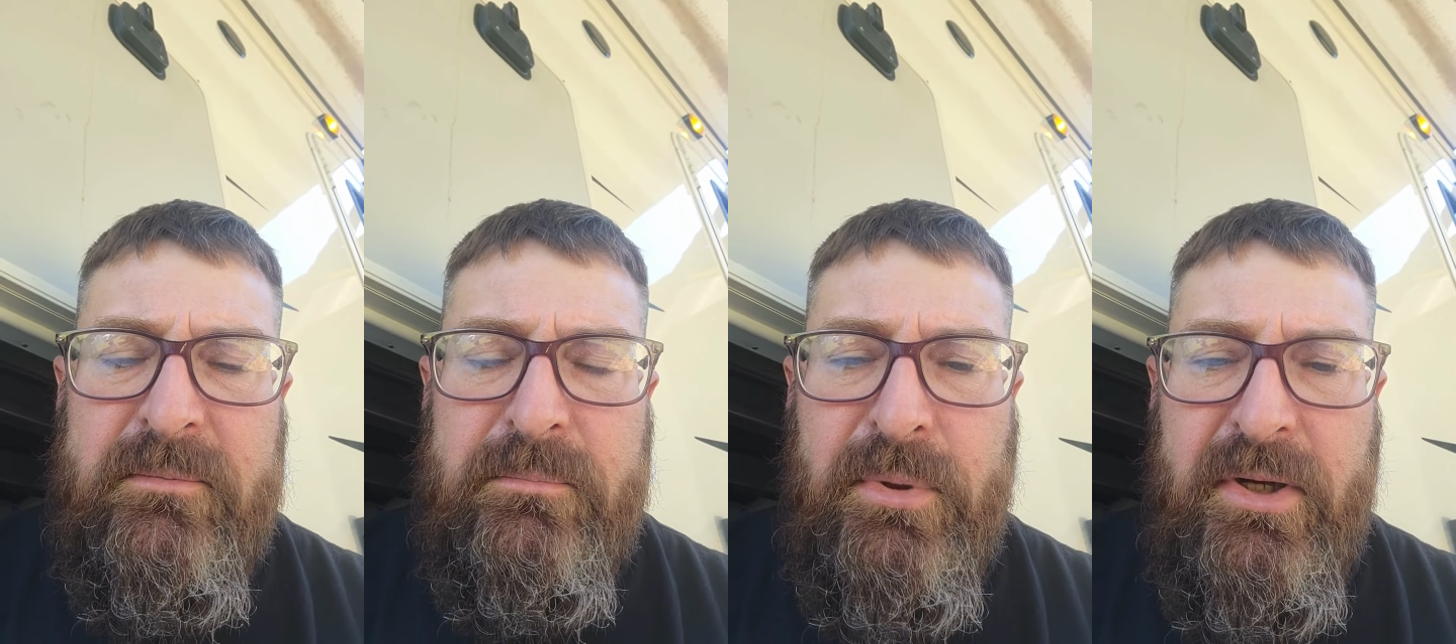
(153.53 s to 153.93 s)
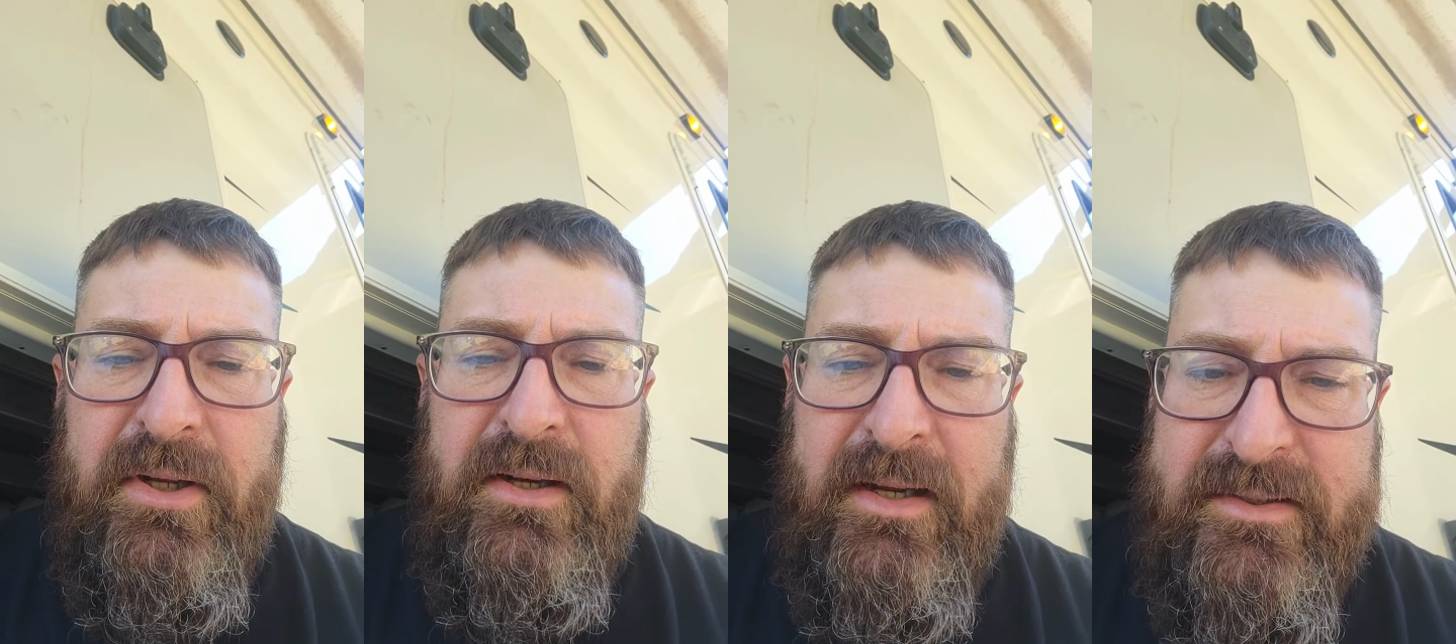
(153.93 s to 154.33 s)

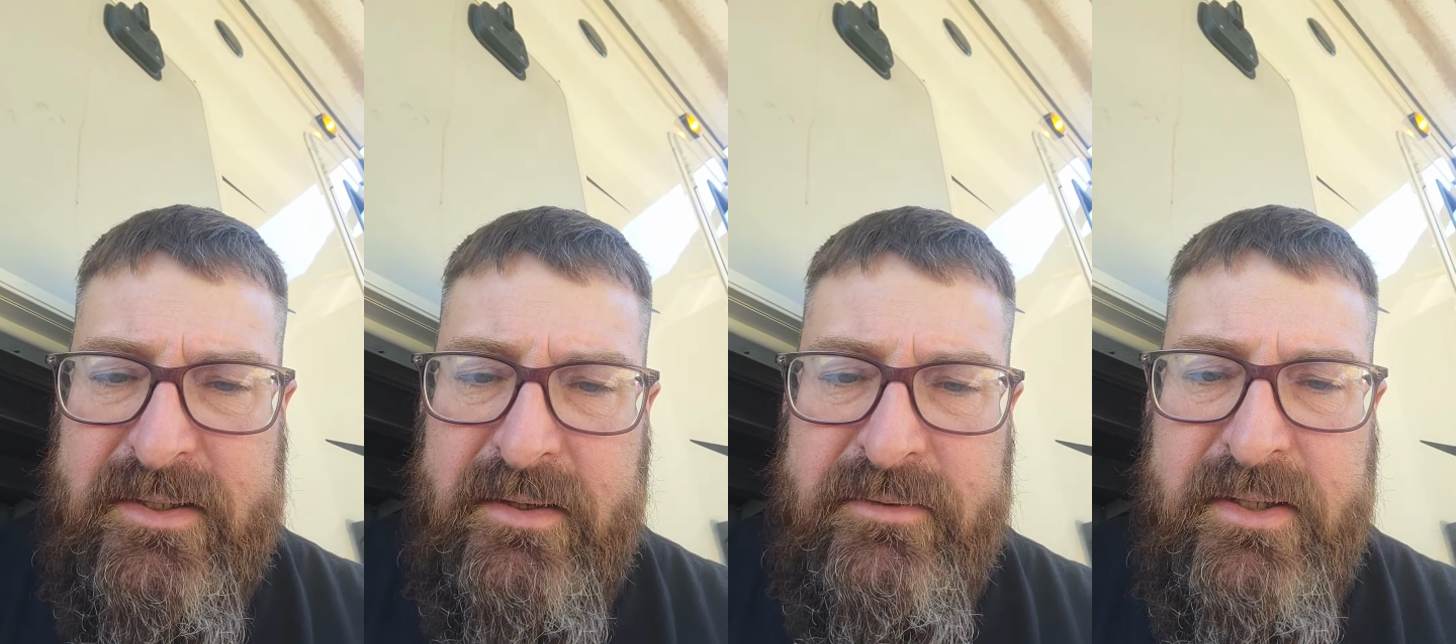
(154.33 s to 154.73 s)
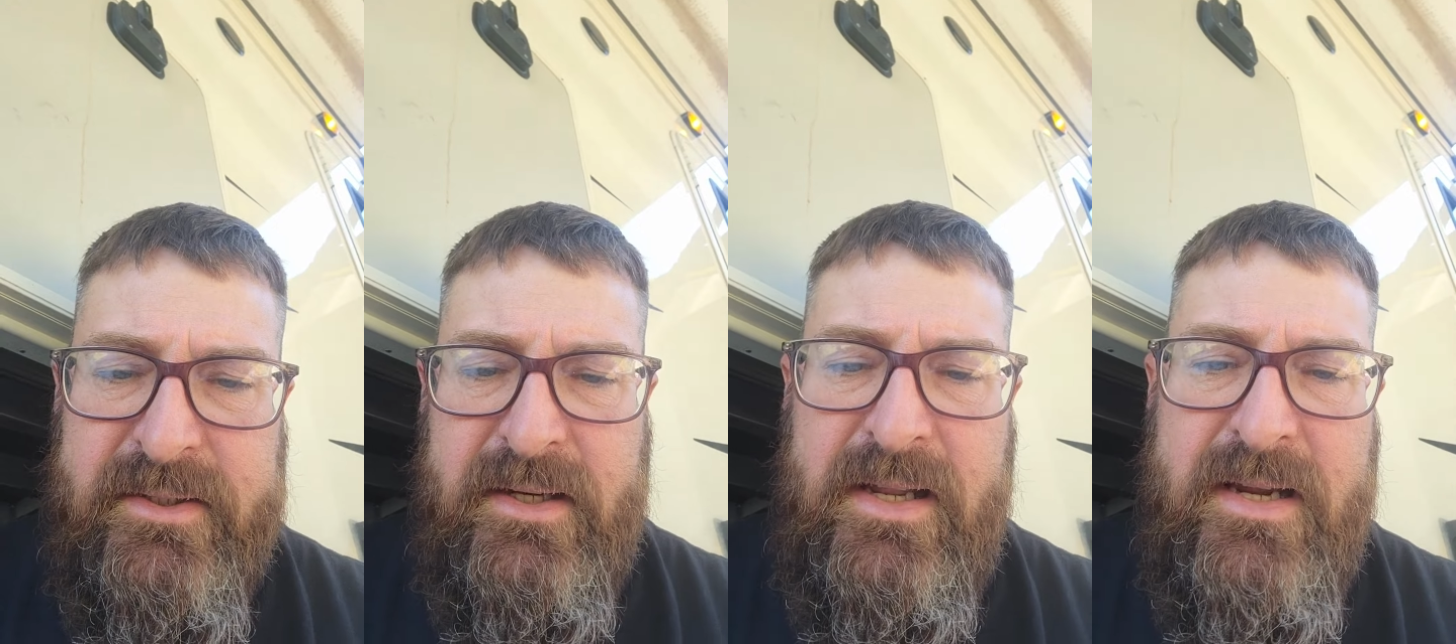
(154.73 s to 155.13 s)
But like I said, hit
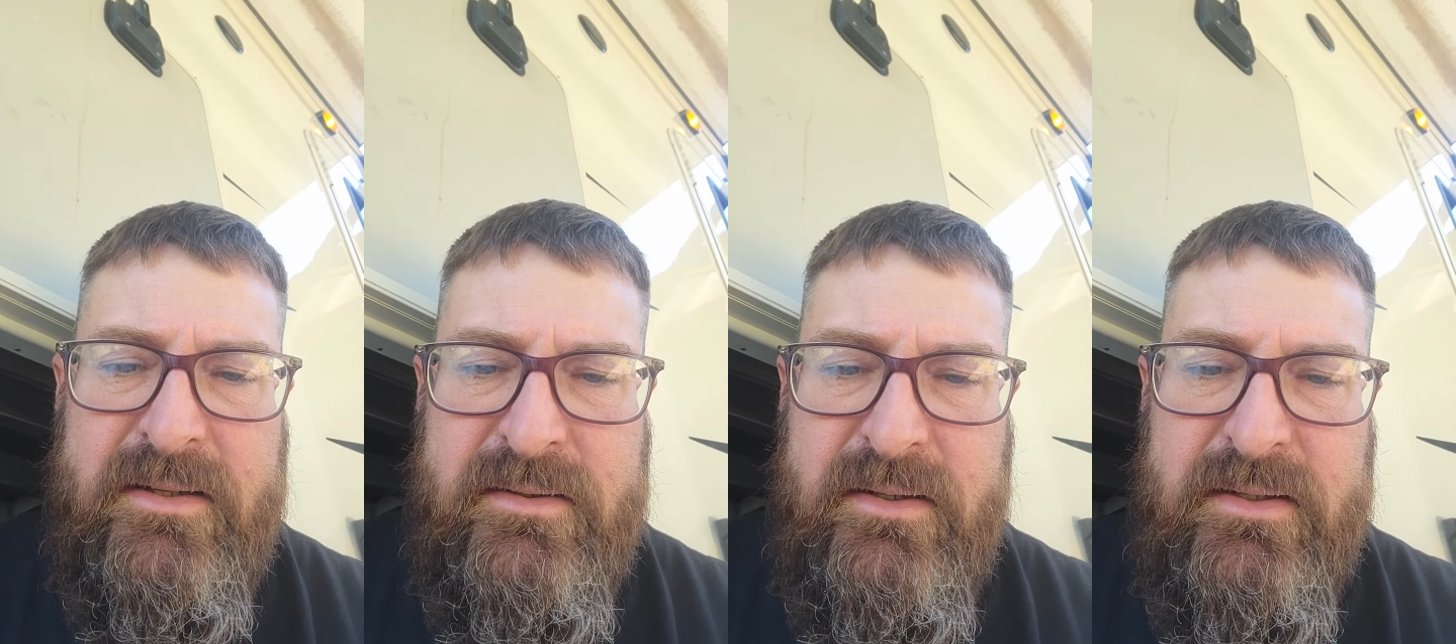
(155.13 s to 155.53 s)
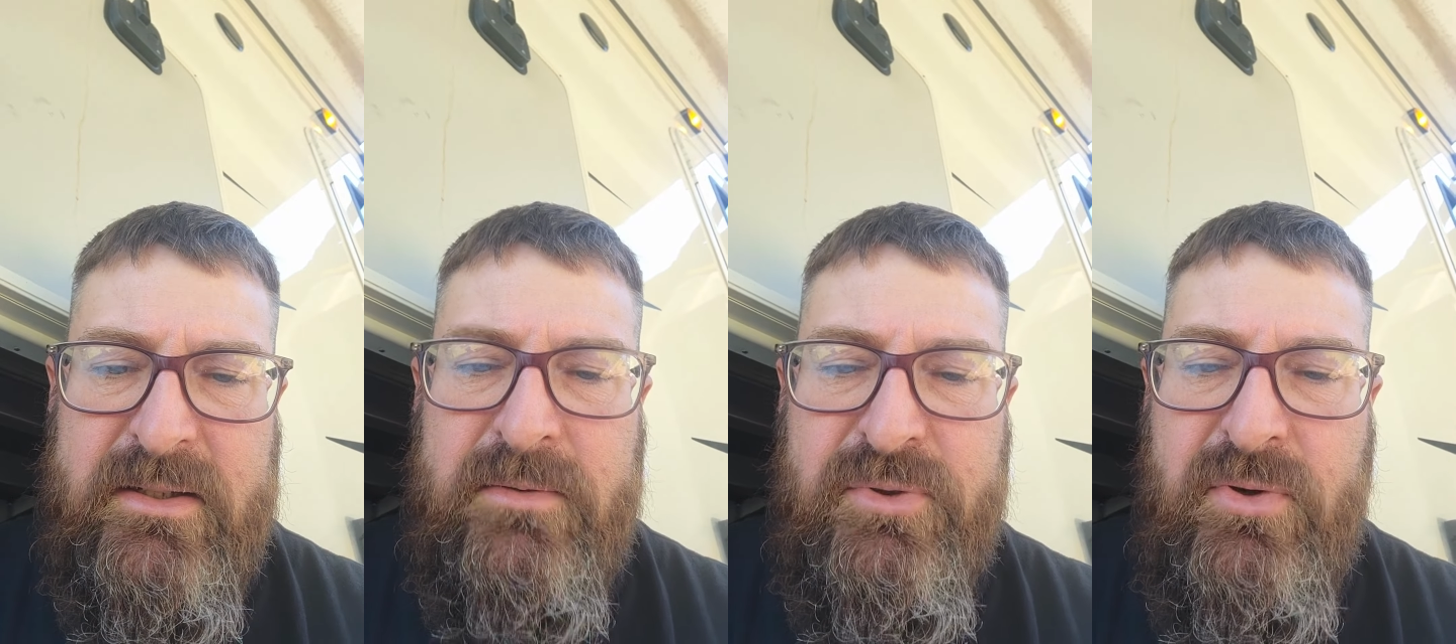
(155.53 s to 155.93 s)
that like, hit that
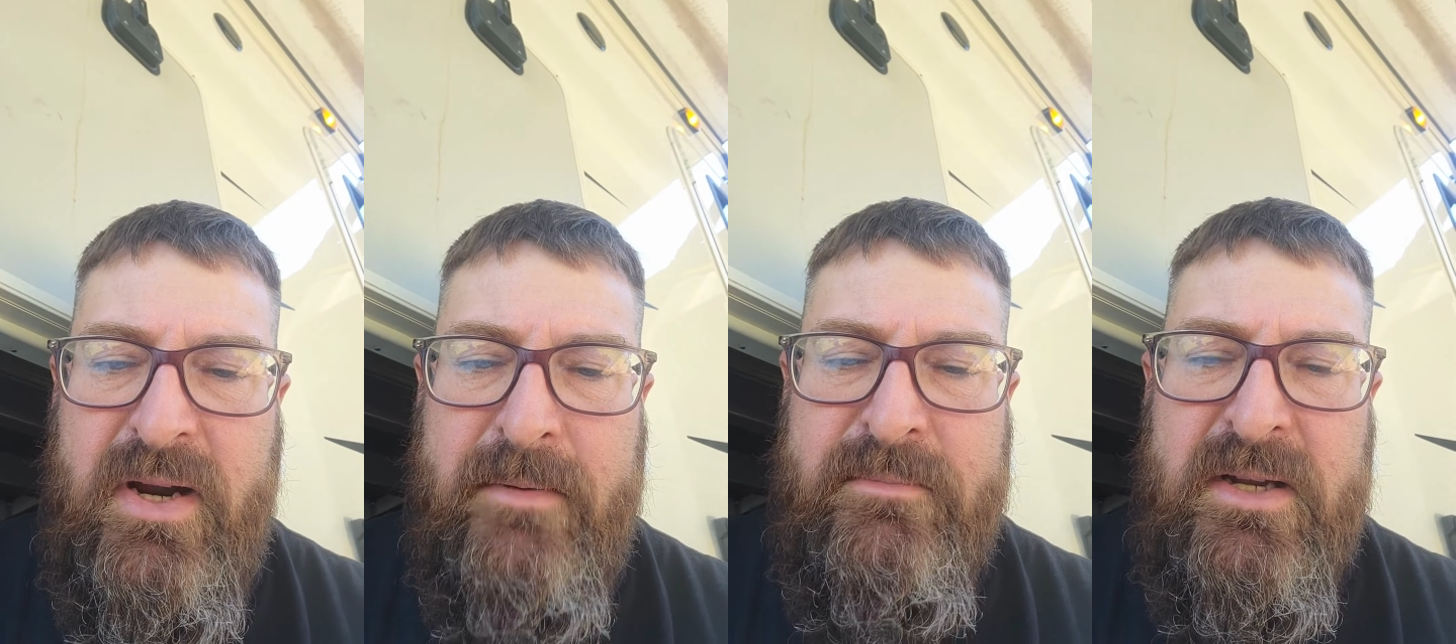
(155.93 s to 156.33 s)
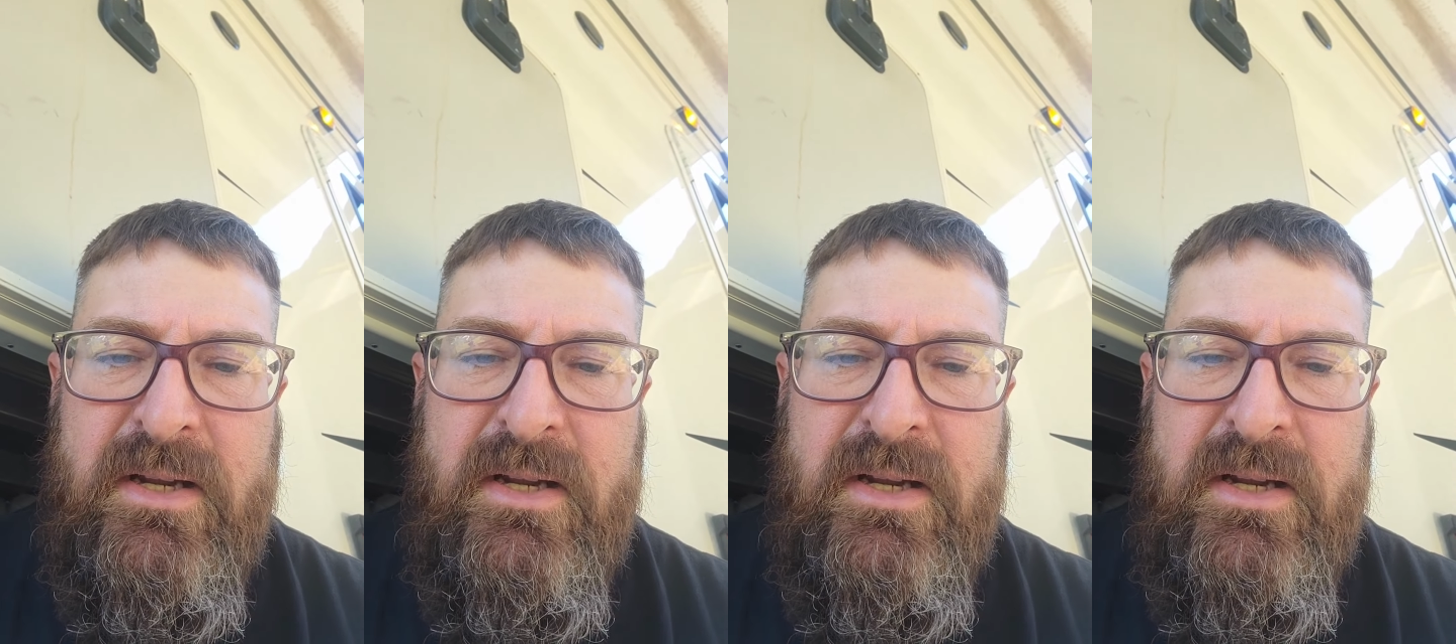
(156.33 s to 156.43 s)
subscribe,